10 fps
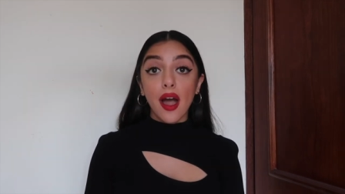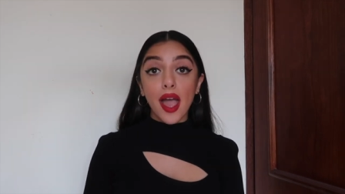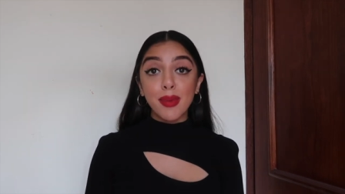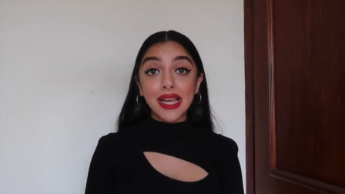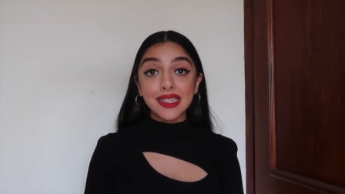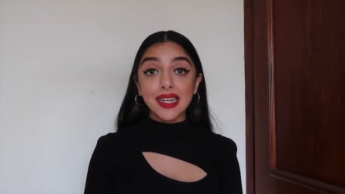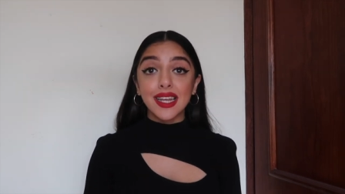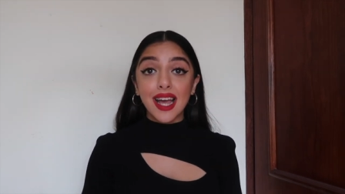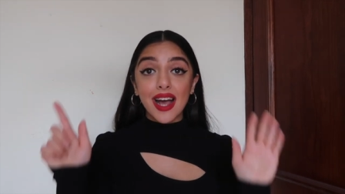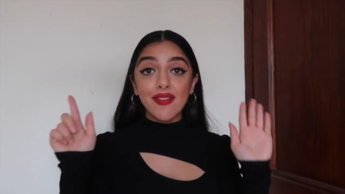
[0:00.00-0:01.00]
I
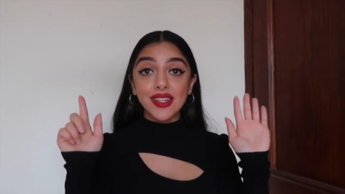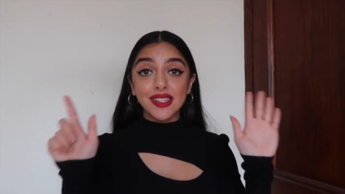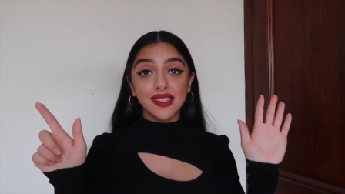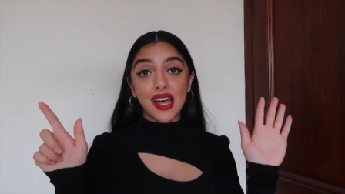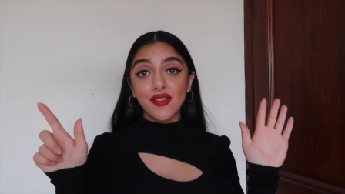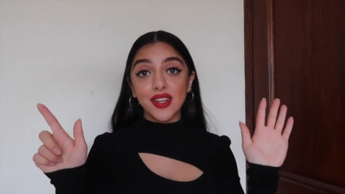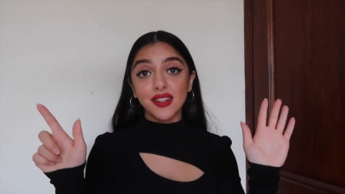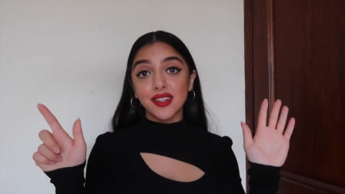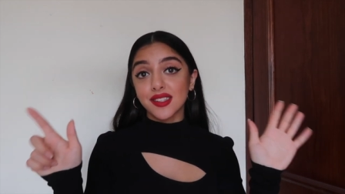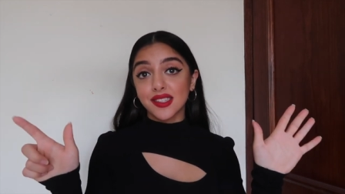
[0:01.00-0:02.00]
basically have
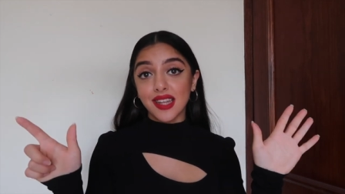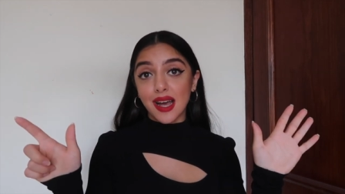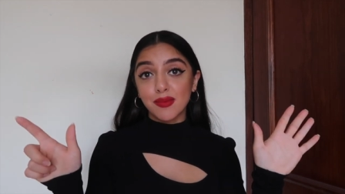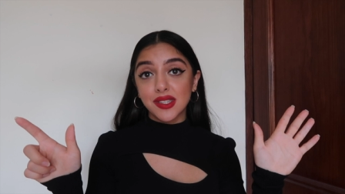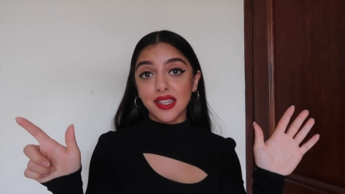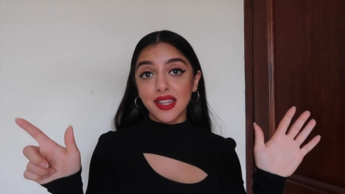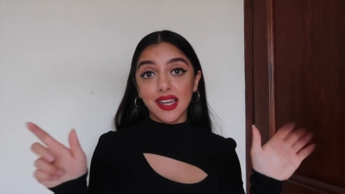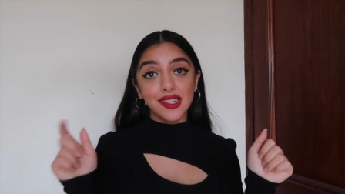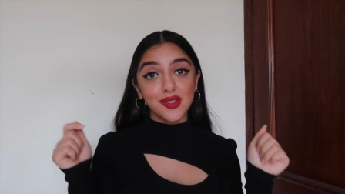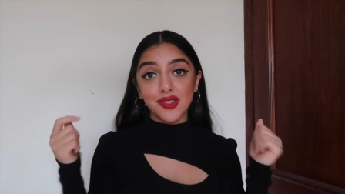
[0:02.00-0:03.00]
seven steps to
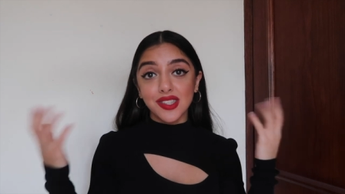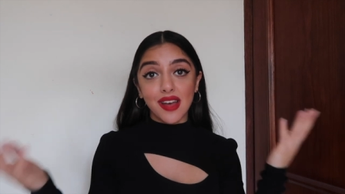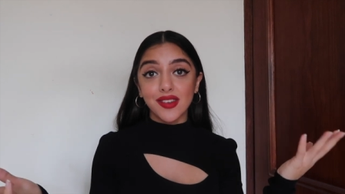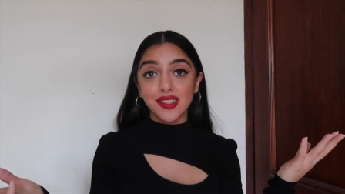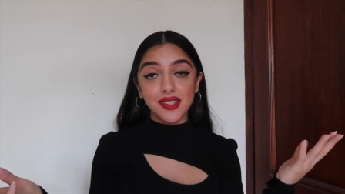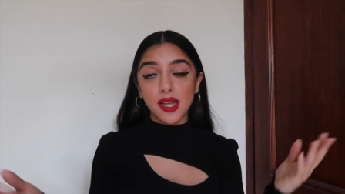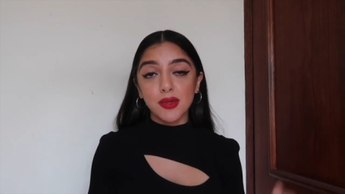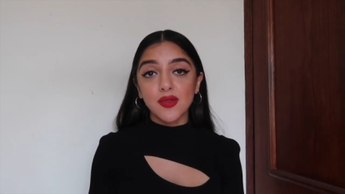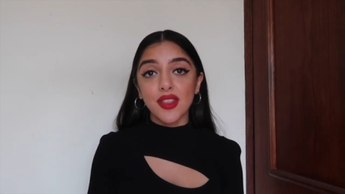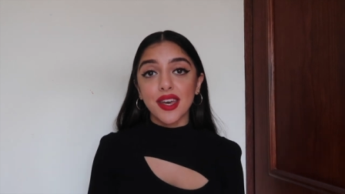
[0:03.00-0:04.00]
this or seven
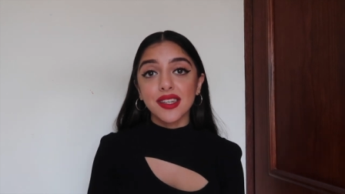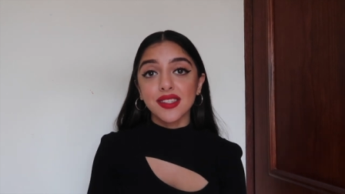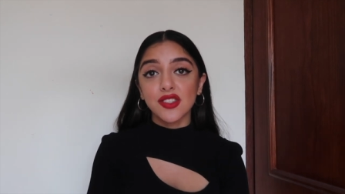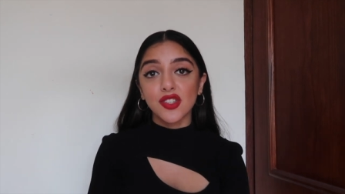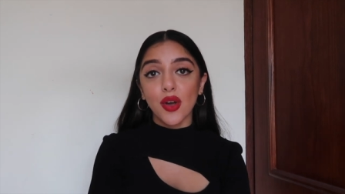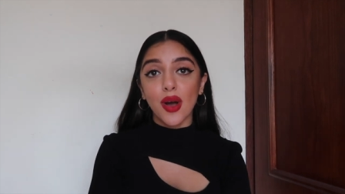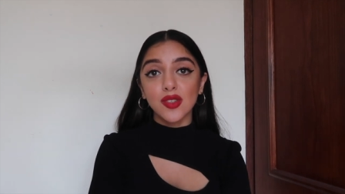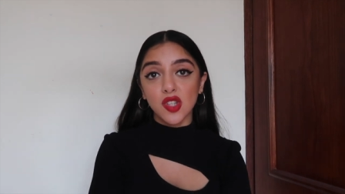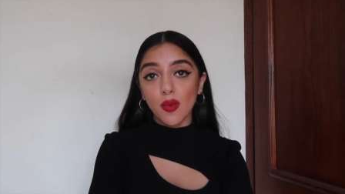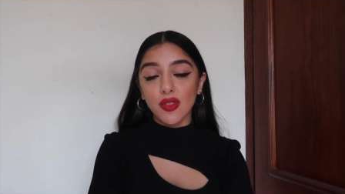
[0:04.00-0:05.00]
tips for this. So
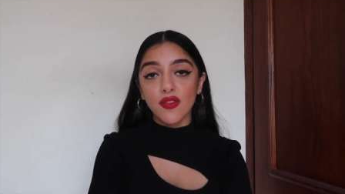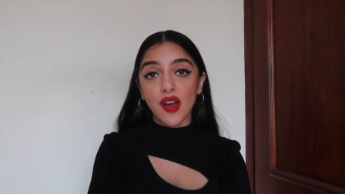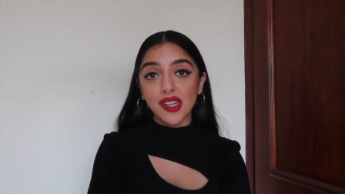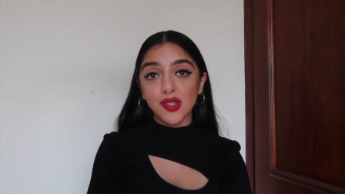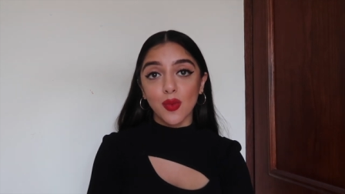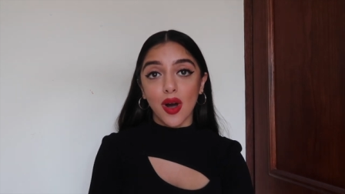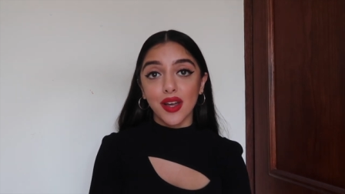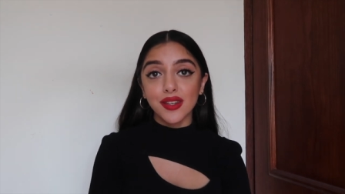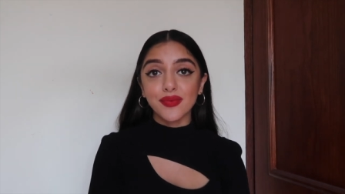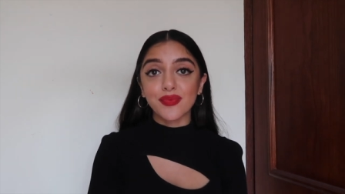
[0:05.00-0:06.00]
I'll start with the first
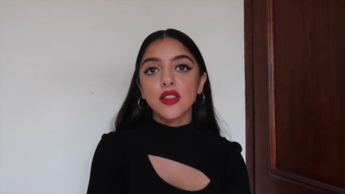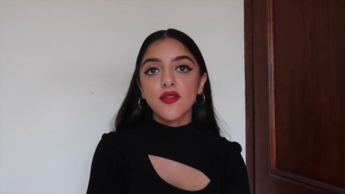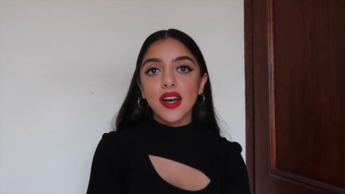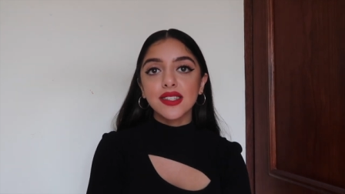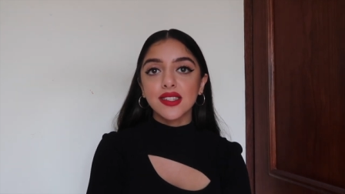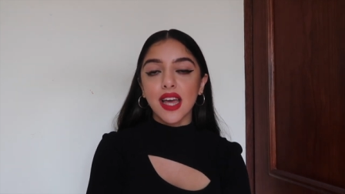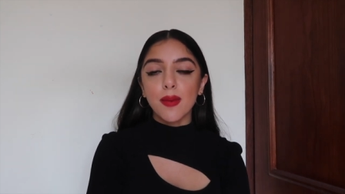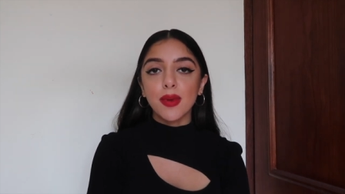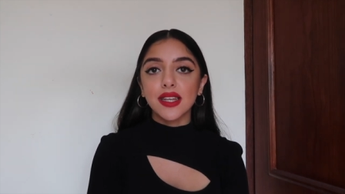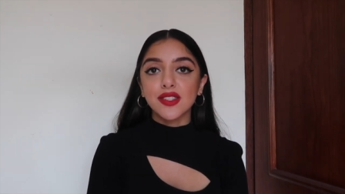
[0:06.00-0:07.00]
one. So the first
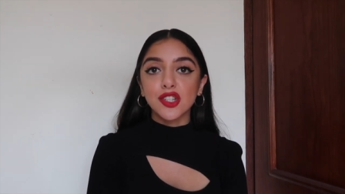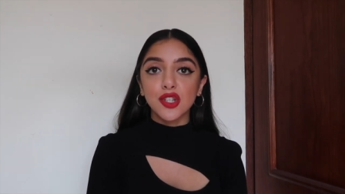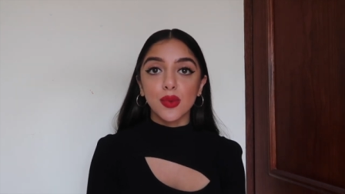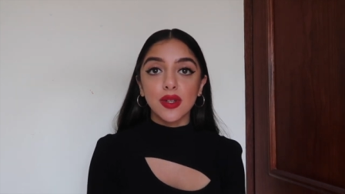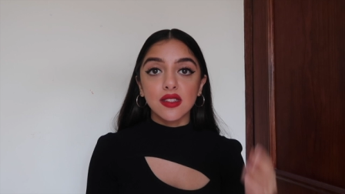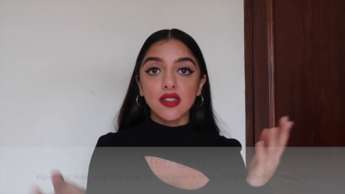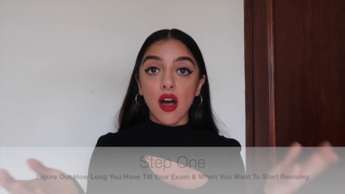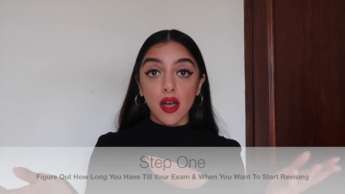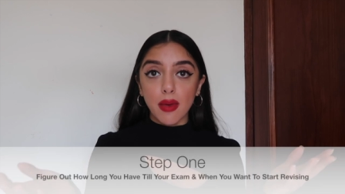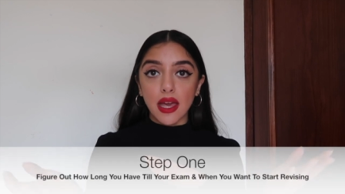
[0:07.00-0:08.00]
step is to do with
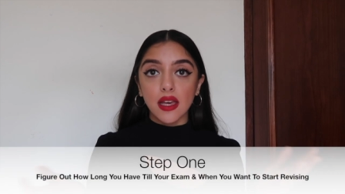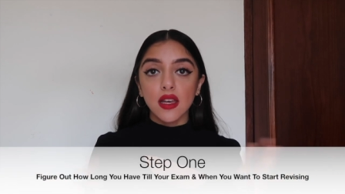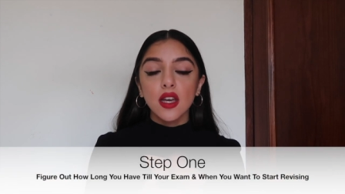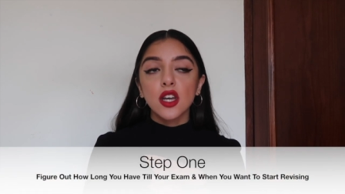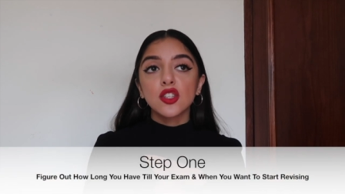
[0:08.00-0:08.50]
timing.